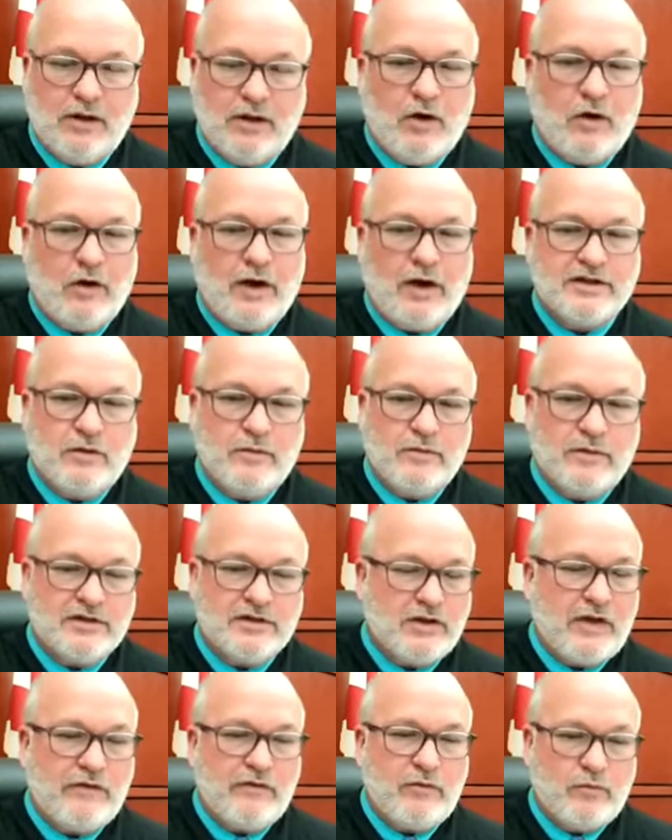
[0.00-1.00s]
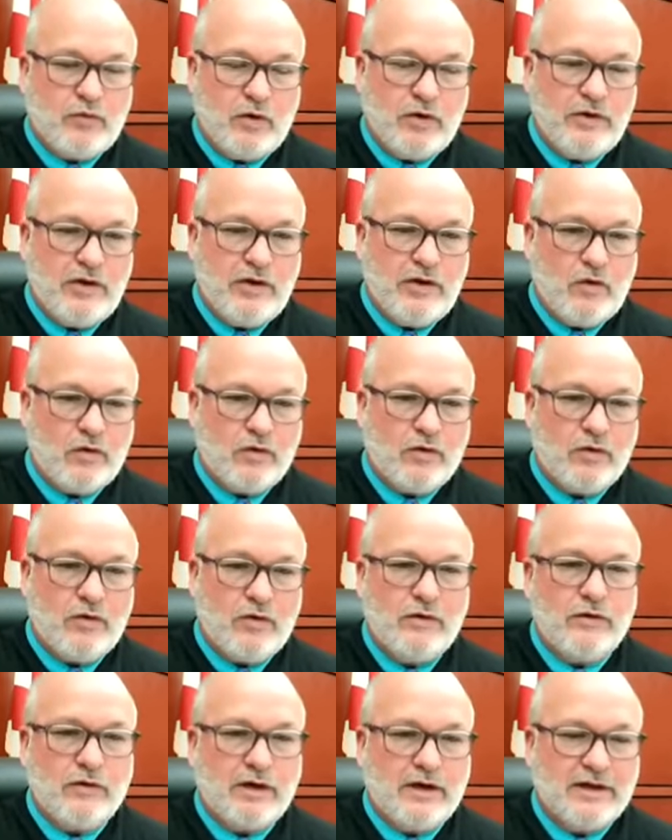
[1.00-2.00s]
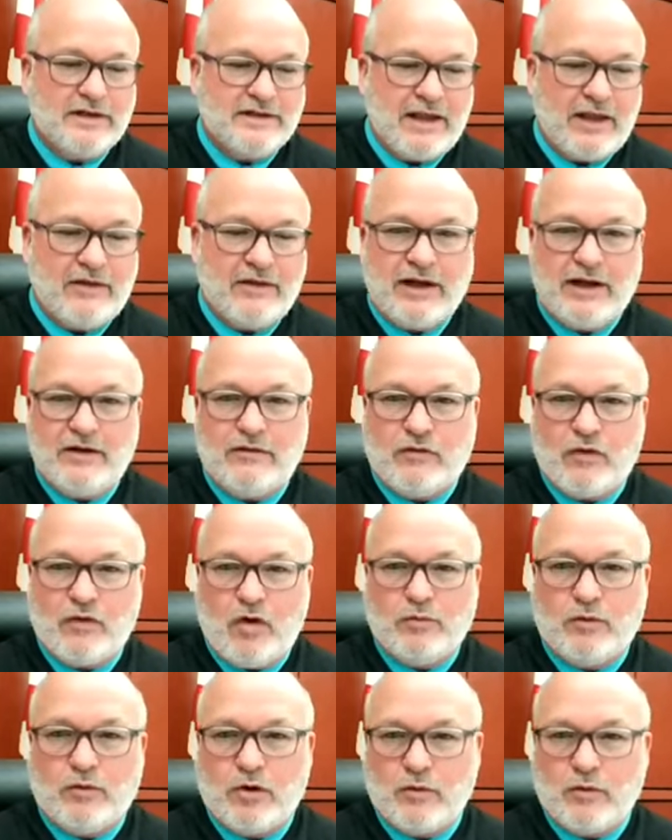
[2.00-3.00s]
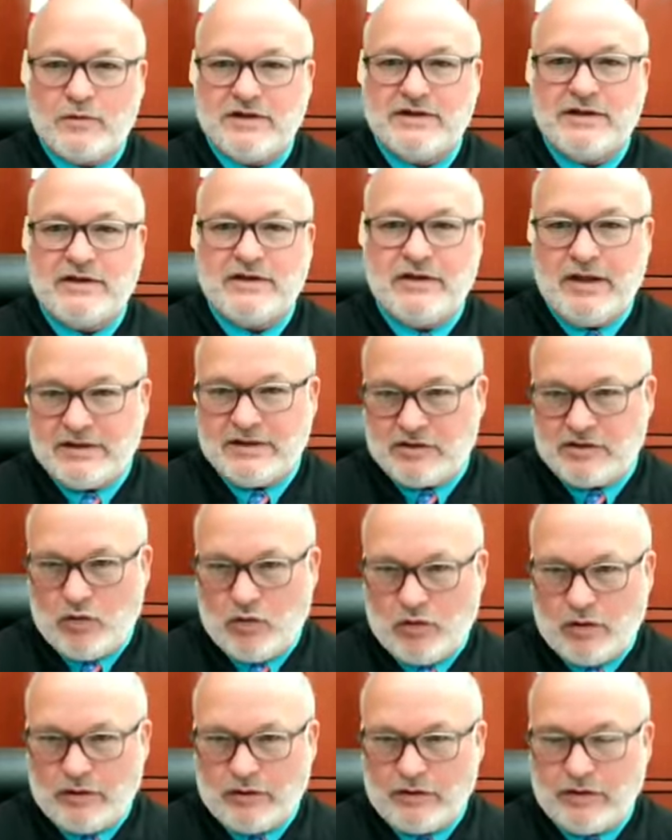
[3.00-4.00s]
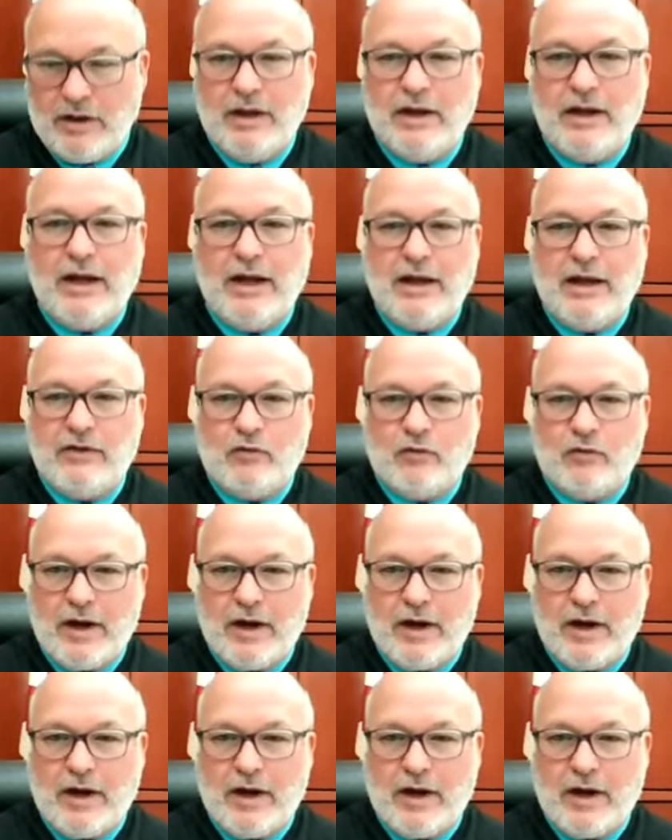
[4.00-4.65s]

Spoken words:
All right, so Mr. Levin, put in the order, they're consolidated for all purposes in this court, and the